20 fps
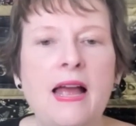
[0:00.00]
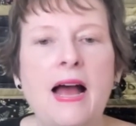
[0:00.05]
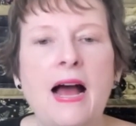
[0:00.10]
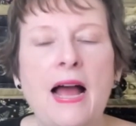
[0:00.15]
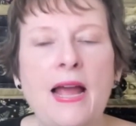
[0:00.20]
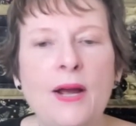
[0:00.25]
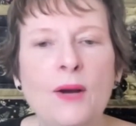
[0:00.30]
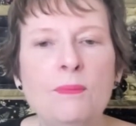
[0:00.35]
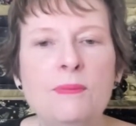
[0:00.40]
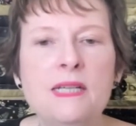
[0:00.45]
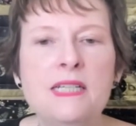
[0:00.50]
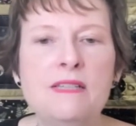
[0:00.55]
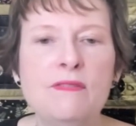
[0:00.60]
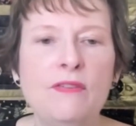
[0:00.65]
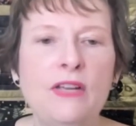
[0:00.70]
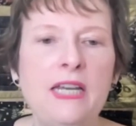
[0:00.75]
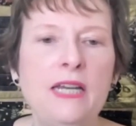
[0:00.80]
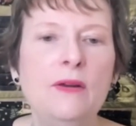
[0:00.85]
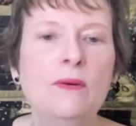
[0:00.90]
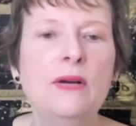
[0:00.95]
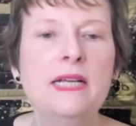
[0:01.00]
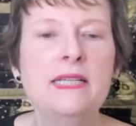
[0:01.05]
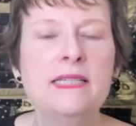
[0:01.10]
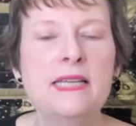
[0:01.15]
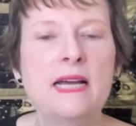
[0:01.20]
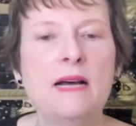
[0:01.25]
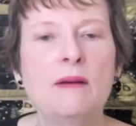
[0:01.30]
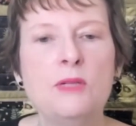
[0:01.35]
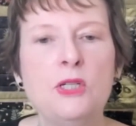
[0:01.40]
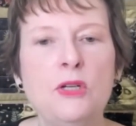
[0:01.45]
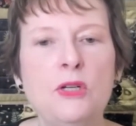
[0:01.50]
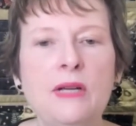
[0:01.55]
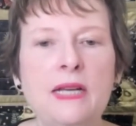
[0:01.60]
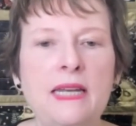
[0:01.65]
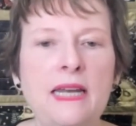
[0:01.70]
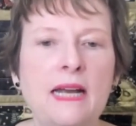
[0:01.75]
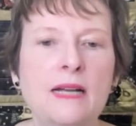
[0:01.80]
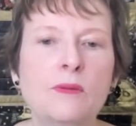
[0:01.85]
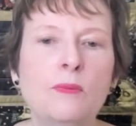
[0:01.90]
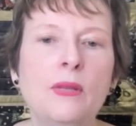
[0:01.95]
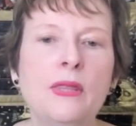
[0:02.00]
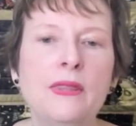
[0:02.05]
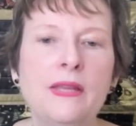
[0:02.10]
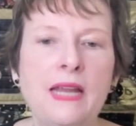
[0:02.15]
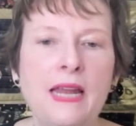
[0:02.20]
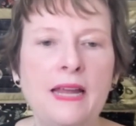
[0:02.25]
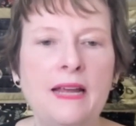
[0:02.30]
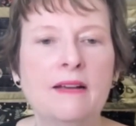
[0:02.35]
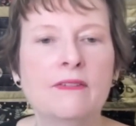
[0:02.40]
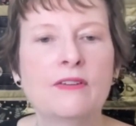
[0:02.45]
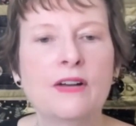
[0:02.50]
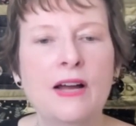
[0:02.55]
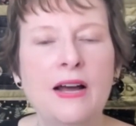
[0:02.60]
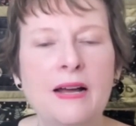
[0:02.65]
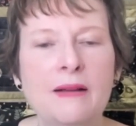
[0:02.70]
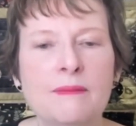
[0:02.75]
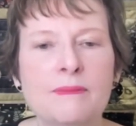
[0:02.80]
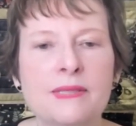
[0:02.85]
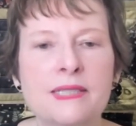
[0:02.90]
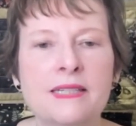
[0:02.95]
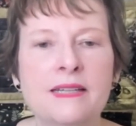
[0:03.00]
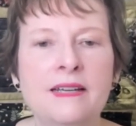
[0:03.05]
I hope this video has helped you connect with the King of Cups.